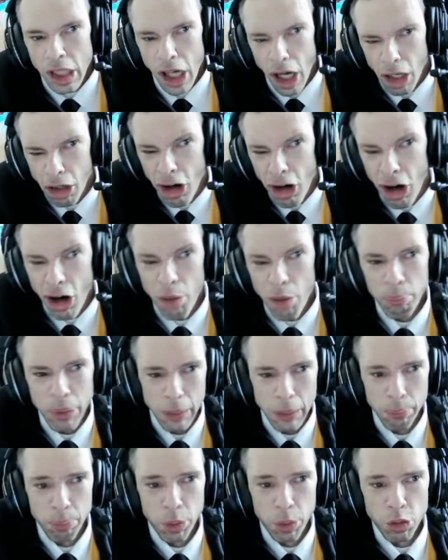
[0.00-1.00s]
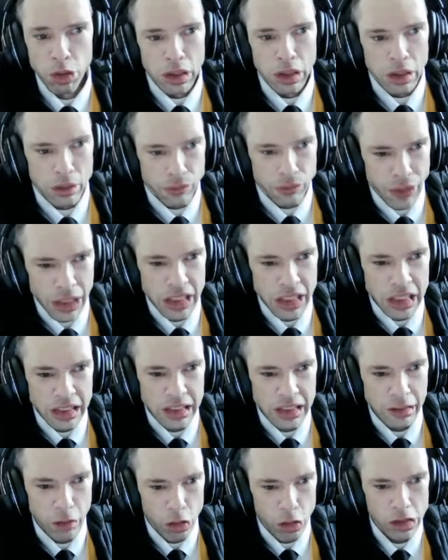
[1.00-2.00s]
A lot of people think
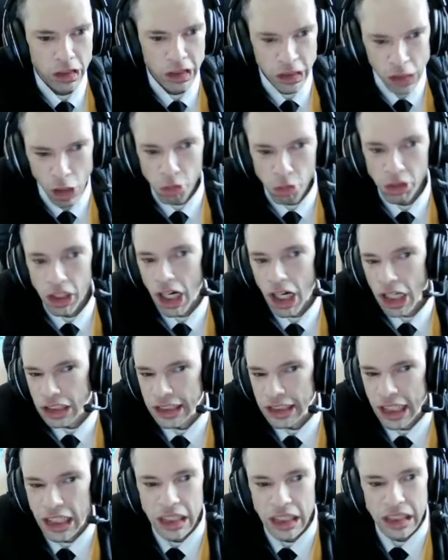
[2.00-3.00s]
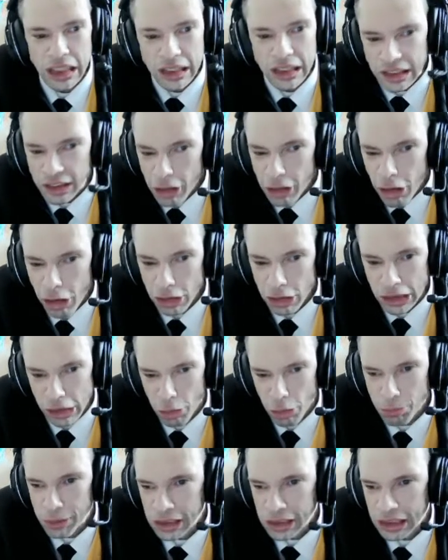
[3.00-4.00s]
this is all a joke. I say it's not a
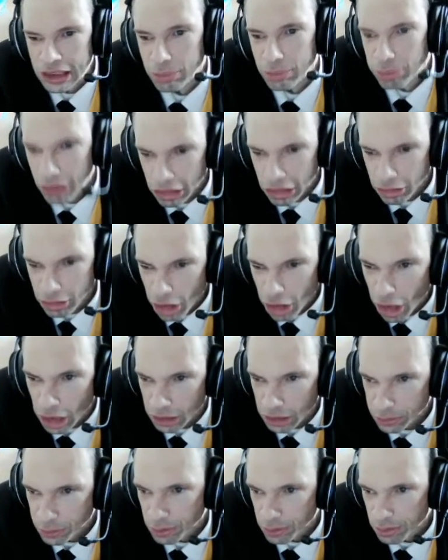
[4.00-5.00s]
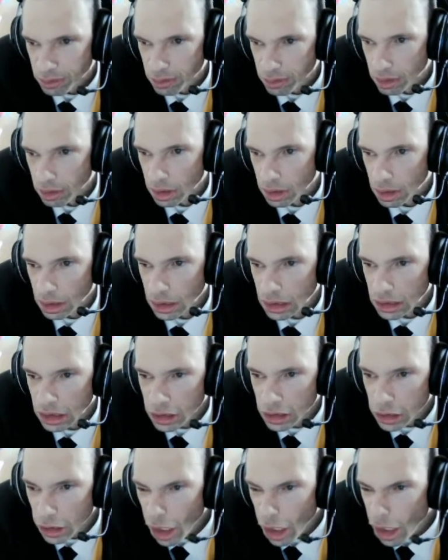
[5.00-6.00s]
joke because it's real life.
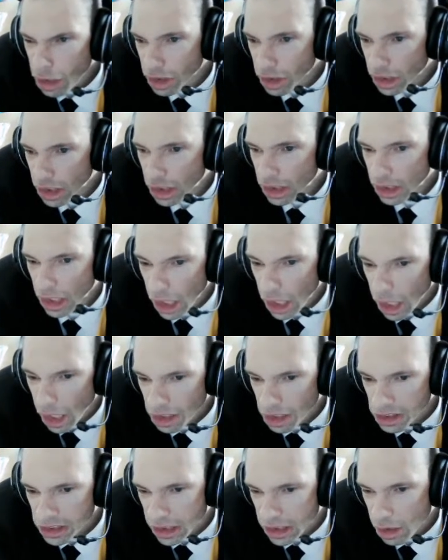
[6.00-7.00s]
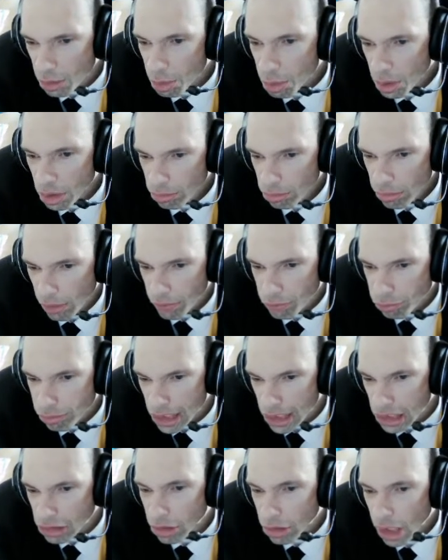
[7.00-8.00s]
You can't argue with
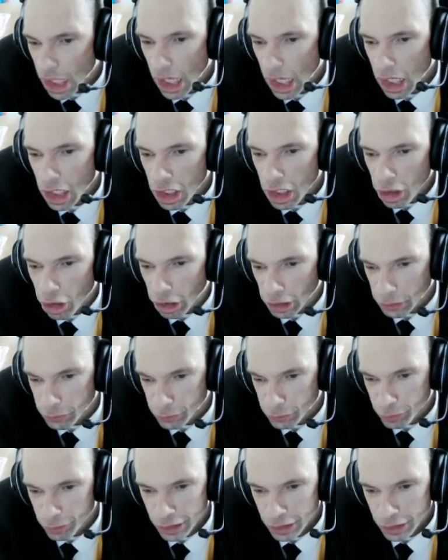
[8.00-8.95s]
real life.